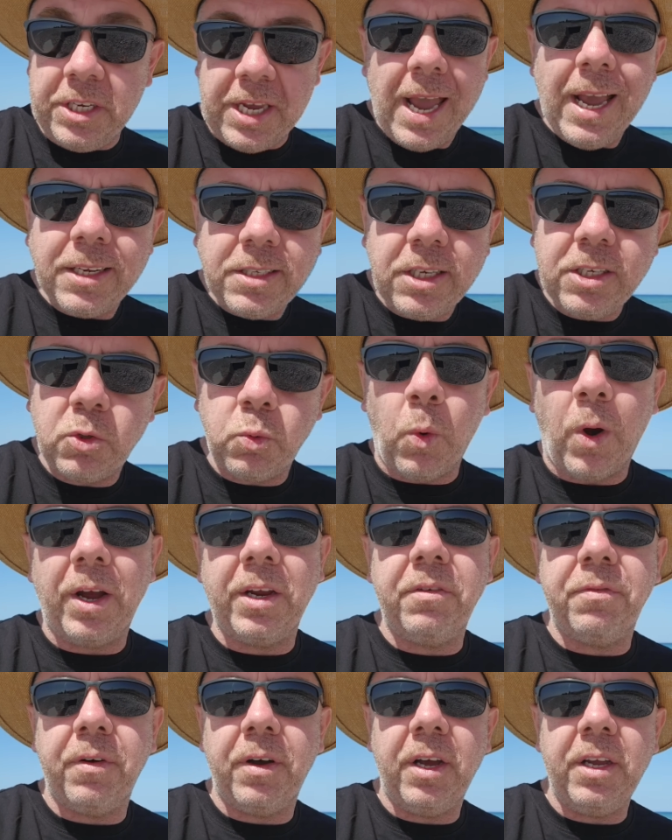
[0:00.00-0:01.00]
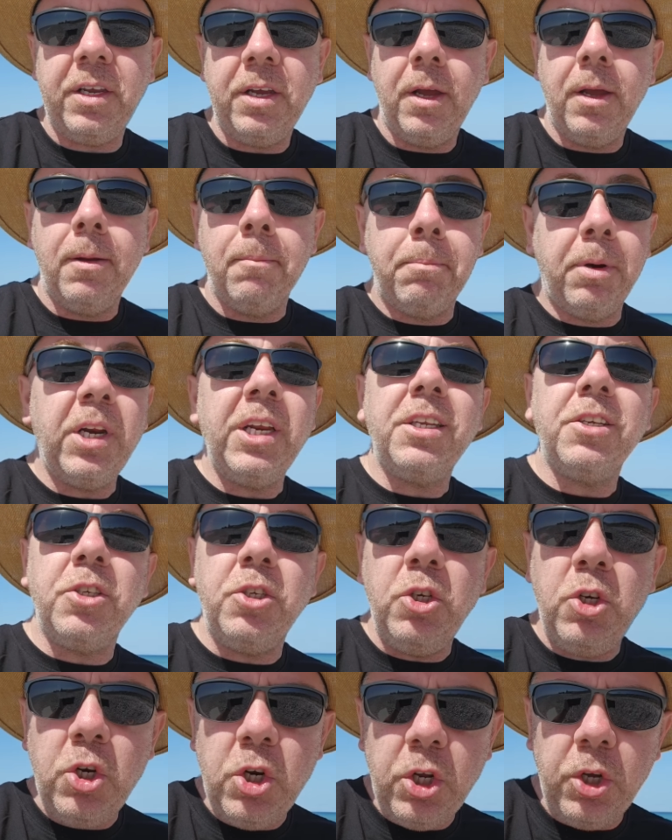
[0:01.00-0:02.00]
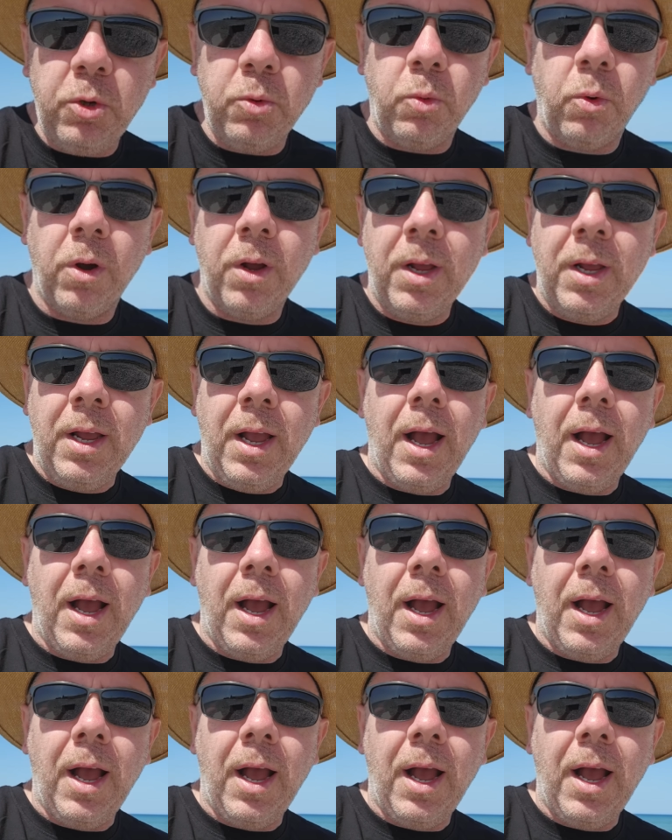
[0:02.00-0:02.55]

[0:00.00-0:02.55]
Yes, it's Wi-Fi, but it's new